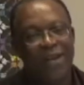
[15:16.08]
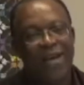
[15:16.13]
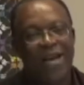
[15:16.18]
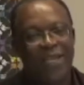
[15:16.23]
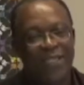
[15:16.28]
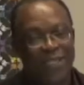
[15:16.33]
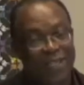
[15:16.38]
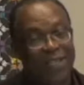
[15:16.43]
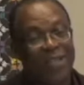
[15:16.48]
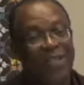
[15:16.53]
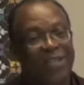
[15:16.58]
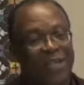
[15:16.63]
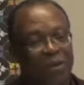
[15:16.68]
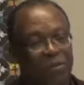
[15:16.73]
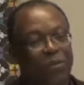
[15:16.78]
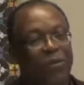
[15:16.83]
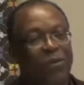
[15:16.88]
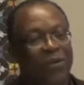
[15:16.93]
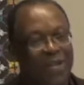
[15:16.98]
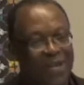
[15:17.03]
I changed the
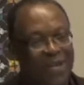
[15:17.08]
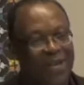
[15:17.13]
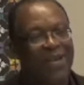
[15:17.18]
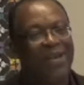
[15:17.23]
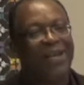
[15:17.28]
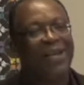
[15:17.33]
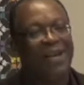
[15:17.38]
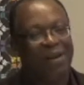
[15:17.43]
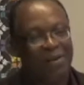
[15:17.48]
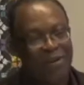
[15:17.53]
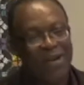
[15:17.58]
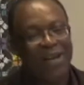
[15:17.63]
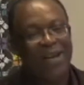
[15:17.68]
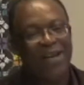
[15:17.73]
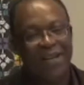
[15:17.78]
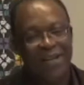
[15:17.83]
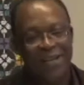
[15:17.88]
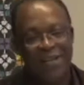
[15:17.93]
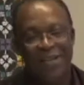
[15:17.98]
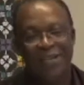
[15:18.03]
tempo there.
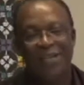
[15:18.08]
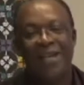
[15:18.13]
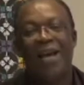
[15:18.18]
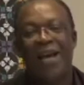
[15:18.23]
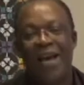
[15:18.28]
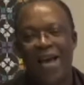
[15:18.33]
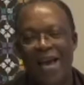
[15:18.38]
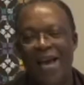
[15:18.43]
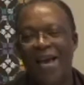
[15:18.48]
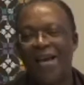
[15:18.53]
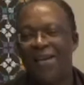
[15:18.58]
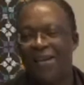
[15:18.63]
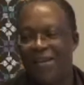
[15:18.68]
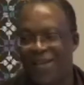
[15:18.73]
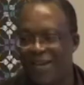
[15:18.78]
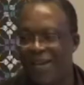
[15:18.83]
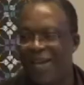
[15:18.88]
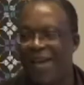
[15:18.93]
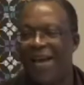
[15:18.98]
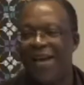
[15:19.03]

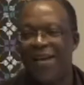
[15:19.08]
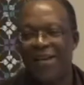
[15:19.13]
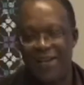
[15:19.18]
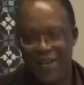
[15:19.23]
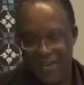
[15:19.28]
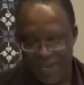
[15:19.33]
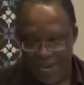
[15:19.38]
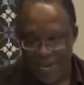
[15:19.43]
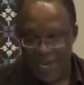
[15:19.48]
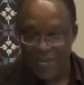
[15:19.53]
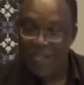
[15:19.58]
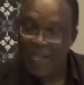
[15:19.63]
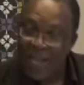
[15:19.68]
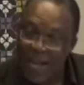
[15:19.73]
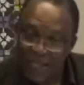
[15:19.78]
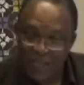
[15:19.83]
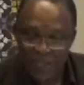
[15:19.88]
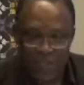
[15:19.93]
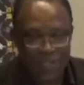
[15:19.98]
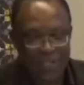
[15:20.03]
And
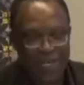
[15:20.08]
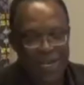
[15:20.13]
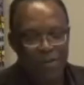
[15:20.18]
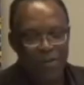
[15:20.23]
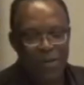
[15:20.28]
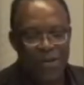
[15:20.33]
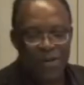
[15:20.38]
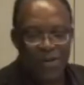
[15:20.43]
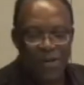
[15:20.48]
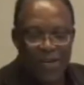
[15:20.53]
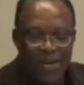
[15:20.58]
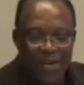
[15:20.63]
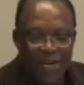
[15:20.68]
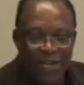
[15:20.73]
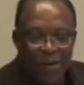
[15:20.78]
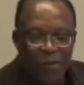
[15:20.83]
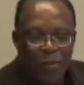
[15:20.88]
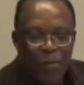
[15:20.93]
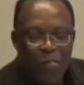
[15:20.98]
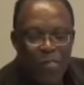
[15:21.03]
that's the timeline you're
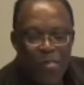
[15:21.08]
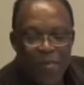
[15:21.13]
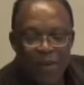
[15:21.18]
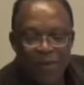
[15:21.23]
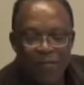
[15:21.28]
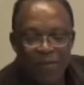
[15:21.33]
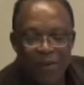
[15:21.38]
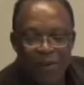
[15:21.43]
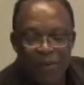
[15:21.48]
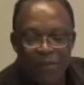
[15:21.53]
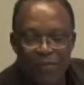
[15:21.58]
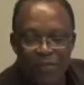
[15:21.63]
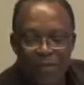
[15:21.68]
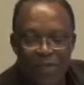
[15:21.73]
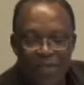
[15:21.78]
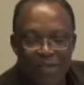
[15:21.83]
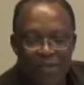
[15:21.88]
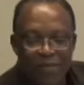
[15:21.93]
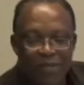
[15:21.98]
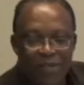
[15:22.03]
getting. If you don't
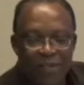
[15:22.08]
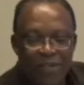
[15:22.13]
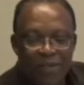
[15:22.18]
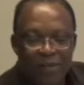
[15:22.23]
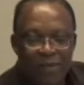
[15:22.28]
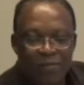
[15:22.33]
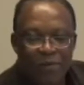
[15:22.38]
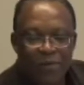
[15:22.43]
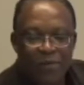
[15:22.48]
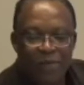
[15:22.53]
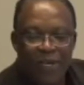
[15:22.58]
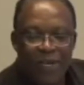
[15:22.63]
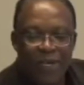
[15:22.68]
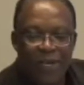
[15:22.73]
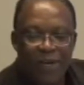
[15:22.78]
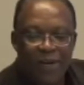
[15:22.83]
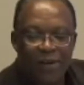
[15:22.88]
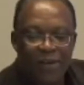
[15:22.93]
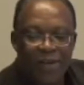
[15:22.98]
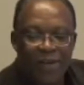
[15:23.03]
believe it, we'll
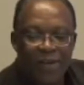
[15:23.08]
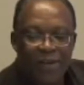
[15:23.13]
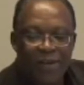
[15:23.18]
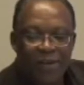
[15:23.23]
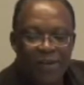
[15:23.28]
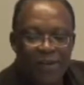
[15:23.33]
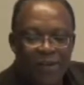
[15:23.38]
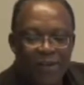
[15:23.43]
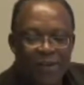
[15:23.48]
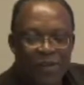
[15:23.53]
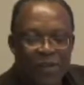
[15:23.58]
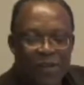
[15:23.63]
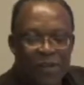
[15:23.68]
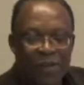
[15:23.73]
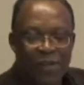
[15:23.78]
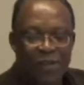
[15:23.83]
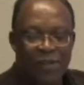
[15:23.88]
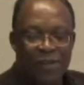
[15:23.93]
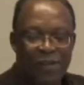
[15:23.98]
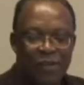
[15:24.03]
hear
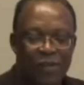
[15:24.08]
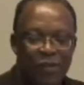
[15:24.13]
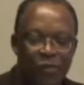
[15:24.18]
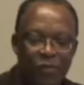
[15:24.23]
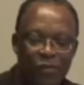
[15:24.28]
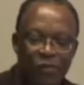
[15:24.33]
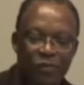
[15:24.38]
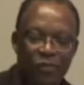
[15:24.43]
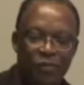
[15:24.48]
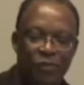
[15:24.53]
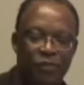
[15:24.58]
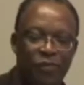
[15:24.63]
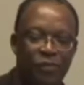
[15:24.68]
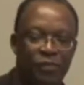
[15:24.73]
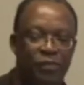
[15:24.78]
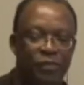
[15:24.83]
it.